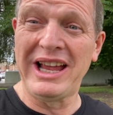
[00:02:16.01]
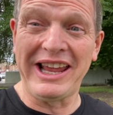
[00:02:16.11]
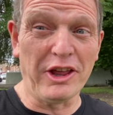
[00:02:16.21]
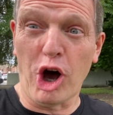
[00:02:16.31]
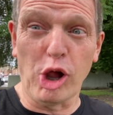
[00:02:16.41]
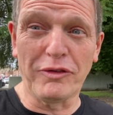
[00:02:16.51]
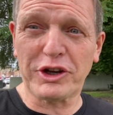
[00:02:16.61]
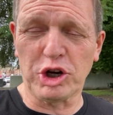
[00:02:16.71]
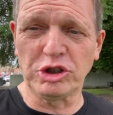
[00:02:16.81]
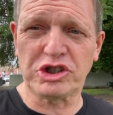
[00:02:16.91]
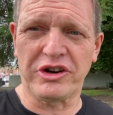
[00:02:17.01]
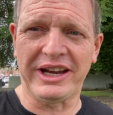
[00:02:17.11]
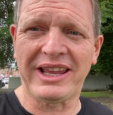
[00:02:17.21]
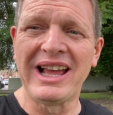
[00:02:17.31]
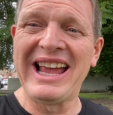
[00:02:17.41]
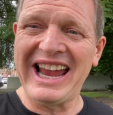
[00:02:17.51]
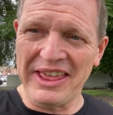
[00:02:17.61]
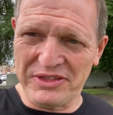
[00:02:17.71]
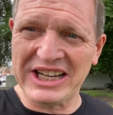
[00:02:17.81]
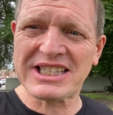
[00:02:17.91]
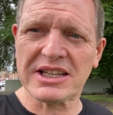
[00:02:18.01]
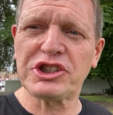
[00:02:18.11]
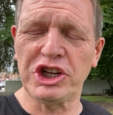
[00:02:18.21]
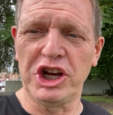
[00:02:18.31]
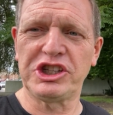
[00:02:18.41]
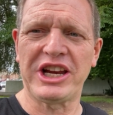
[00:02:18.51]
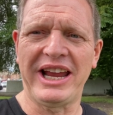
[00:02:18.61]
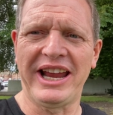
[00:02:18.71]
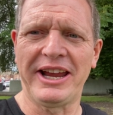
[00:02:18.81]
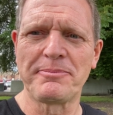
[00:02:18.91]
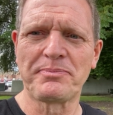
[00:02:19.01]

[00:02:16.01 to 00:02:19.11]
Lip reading: in the whole of the country at this church here,